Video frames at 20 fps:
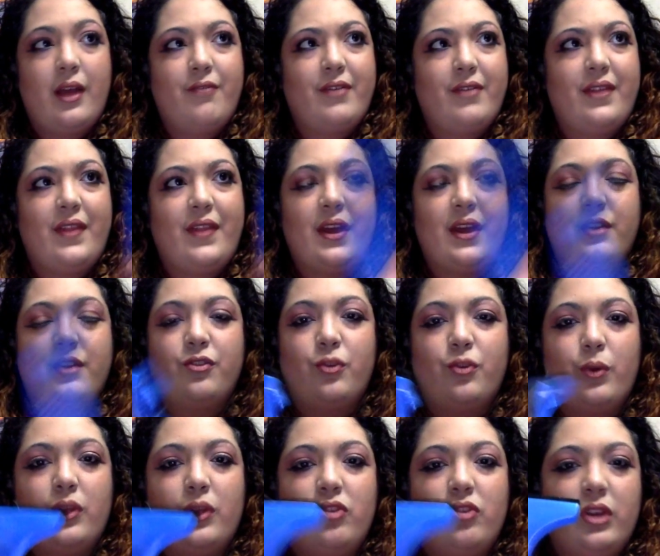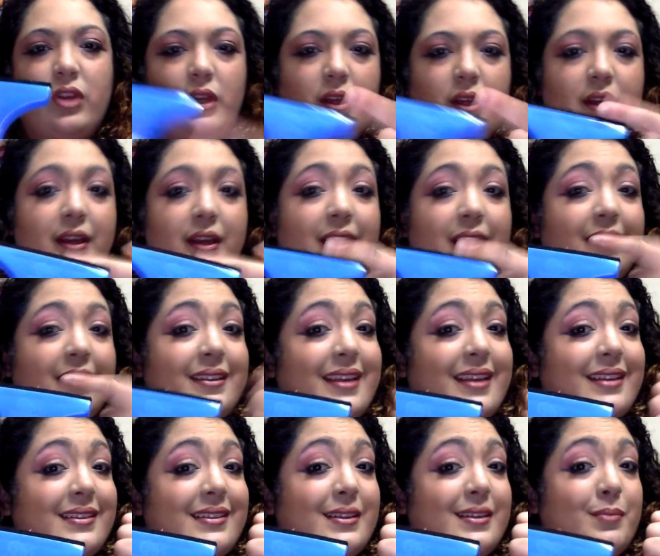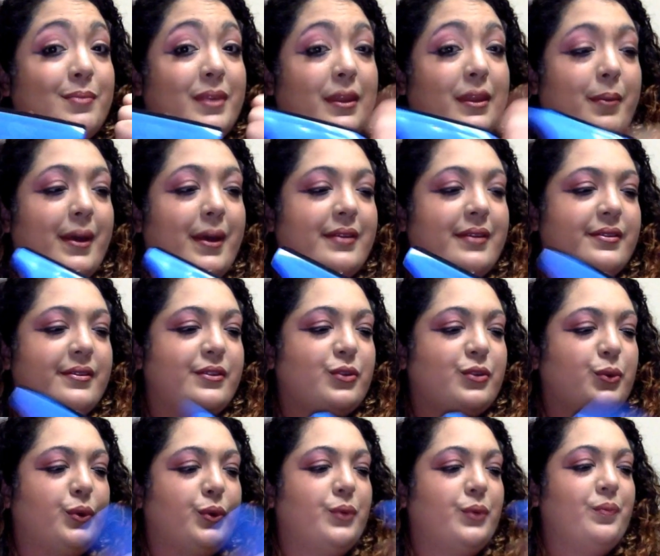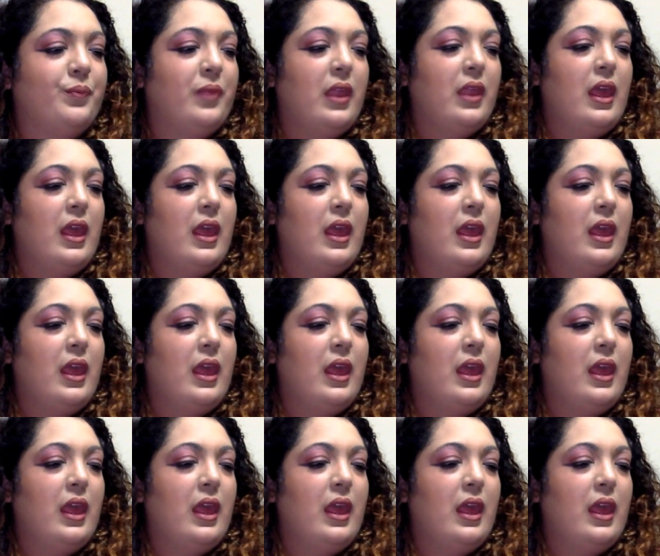I find that a squeegee pen would be the best tool.